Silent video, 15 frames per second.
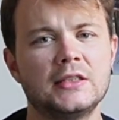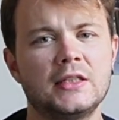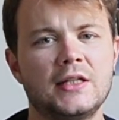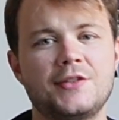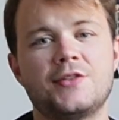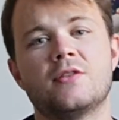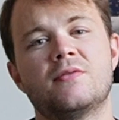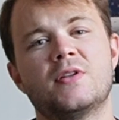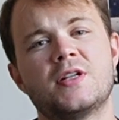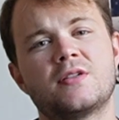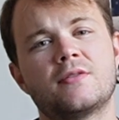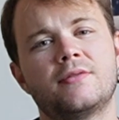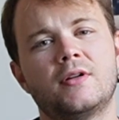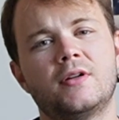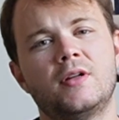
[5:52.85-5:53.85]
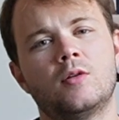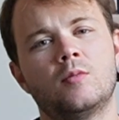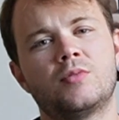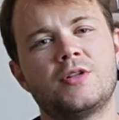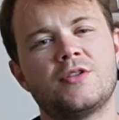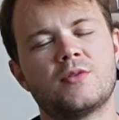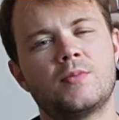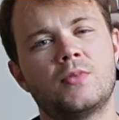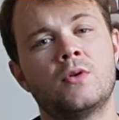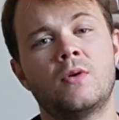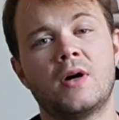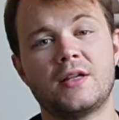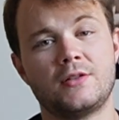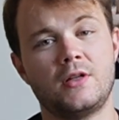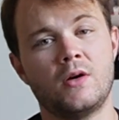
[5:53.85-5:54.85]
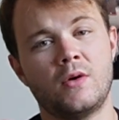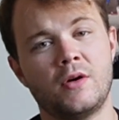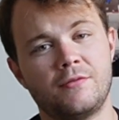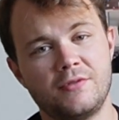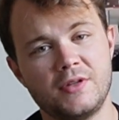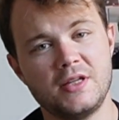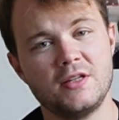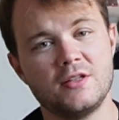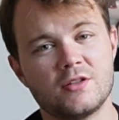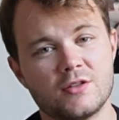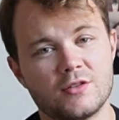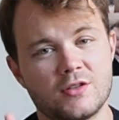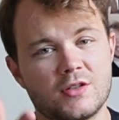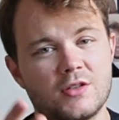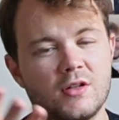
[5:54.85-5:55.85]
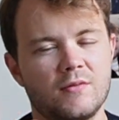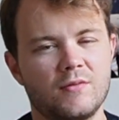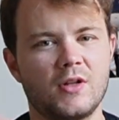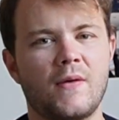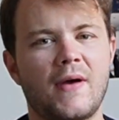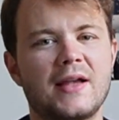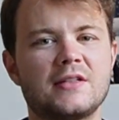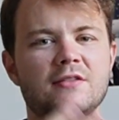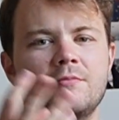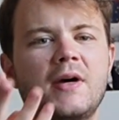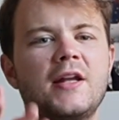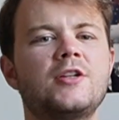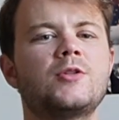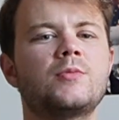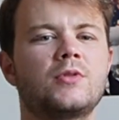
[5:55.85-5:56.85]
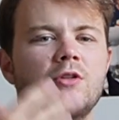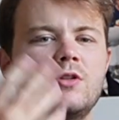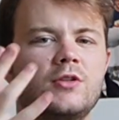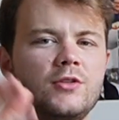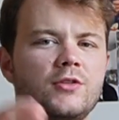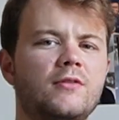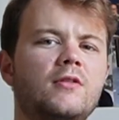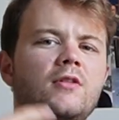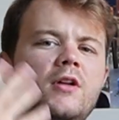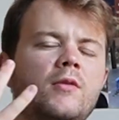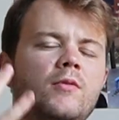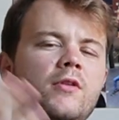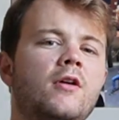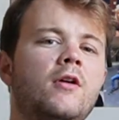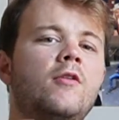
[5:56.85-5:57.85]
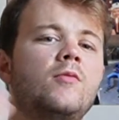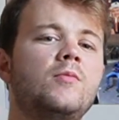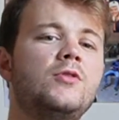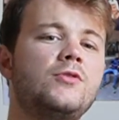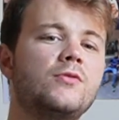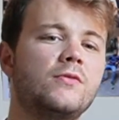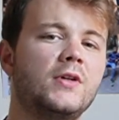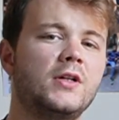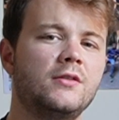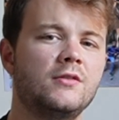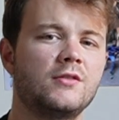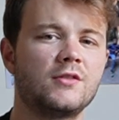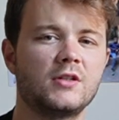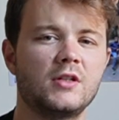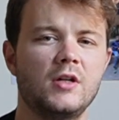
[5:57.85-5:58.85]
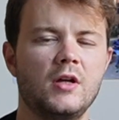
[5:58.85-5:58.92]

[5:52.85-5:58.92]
It's diversified on principle, has lower fees because there's no active management cost like we are with mutual funds.